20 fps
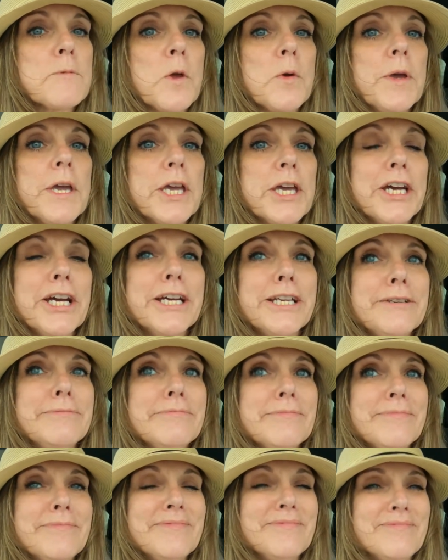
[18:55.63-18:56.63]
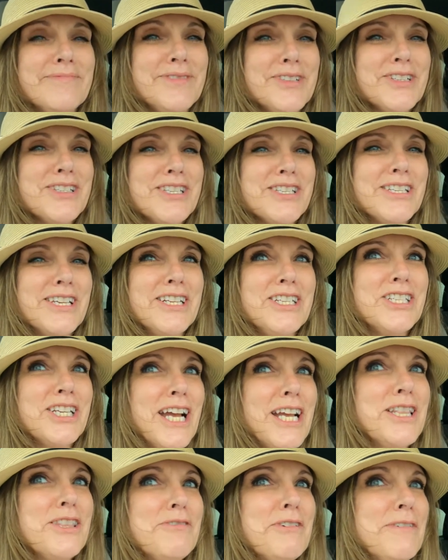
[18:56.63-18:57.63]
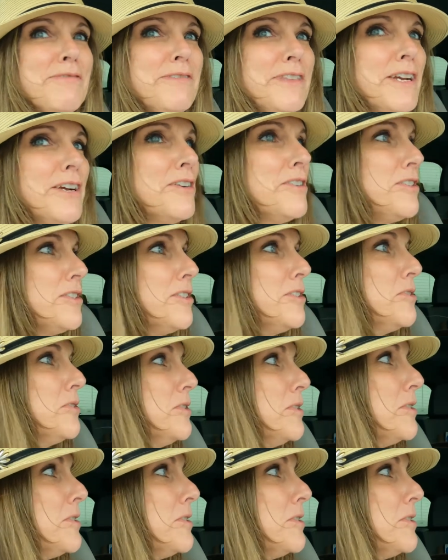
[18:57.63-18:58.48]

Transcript: is in Saint Pete. There's a sunshine thrift there too.